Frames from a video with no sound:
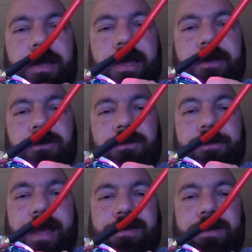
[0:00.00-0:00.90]
is
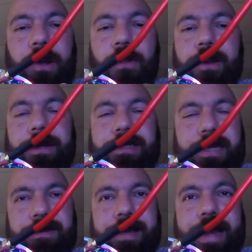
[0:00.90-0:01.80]
basically only
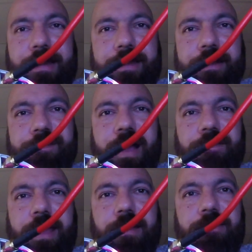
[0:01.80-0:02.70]
receiving anything in
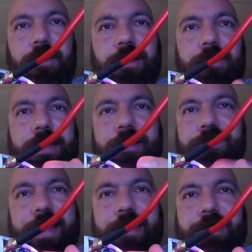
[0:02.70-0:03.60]
5/8, so you don't need a
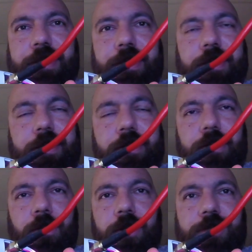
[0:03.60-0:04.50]
fancy
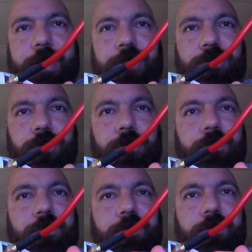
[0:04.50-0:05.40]
or a
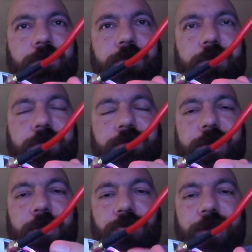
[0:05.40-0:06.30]
special
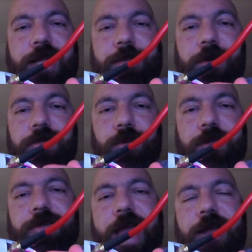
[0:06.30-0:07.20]
video transmitter for
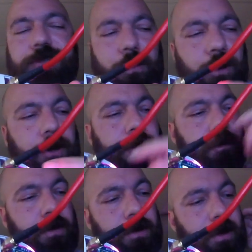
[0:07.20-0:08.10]
this to actually work.
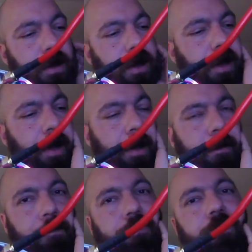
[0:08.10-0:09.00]

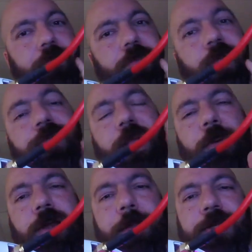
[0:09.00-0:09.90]
The other thing I
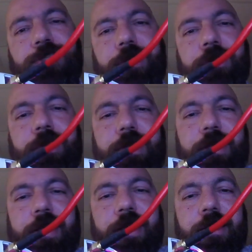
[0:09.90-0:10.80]
wanted to mention
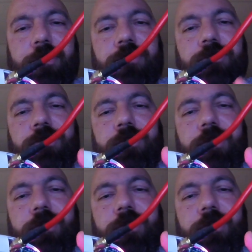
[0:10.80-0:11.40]
is